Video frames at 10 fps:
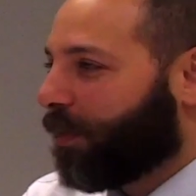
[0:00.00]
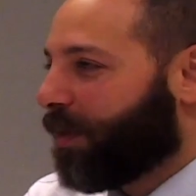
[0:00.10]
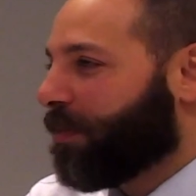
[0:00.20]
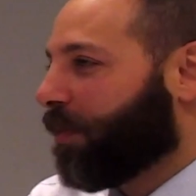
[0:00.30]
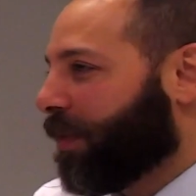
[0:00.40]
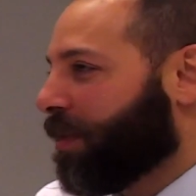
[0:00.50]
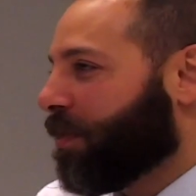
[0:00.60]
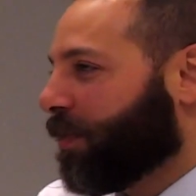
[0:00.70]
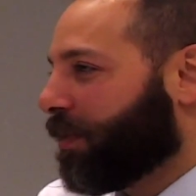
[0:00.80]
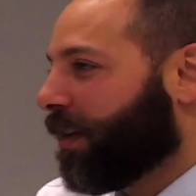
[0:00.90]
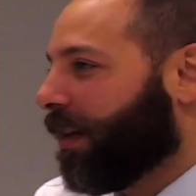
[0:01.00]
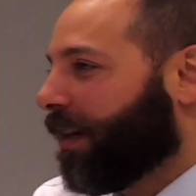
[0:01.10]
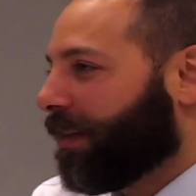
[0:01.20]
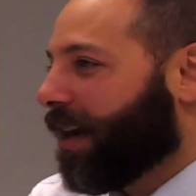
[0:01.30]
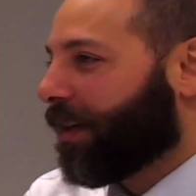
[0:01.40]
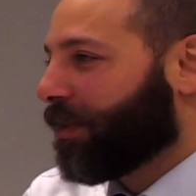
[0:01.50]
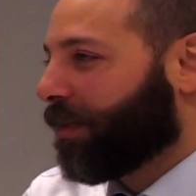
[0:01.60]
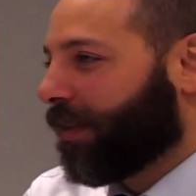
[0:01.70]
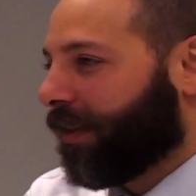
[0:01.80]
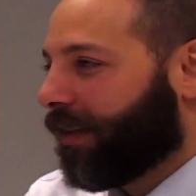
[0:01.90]
what people use to
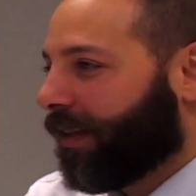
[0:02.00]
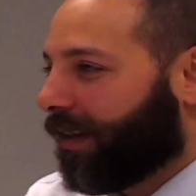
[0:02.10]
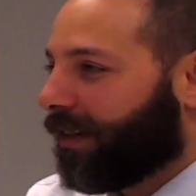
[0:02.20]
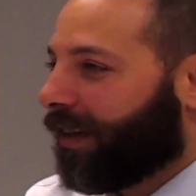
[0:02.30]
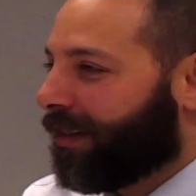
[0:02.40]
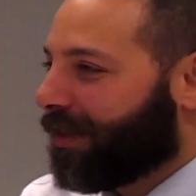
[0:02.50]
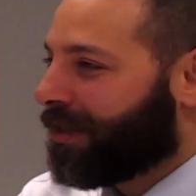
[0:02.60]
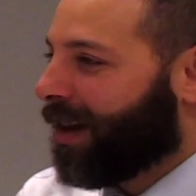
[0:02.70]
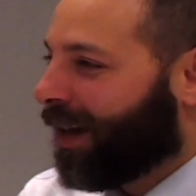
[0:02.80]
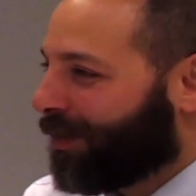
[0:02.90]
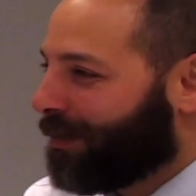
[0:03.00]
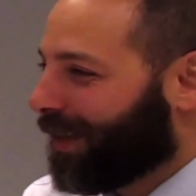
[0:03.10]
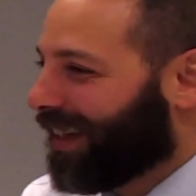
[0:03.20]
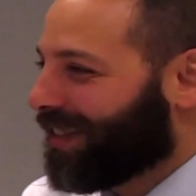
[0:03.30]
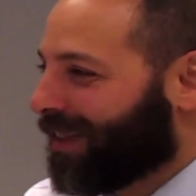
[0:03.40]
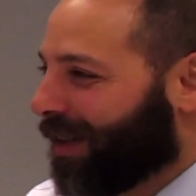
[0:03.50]
actually clean the snot from the kids'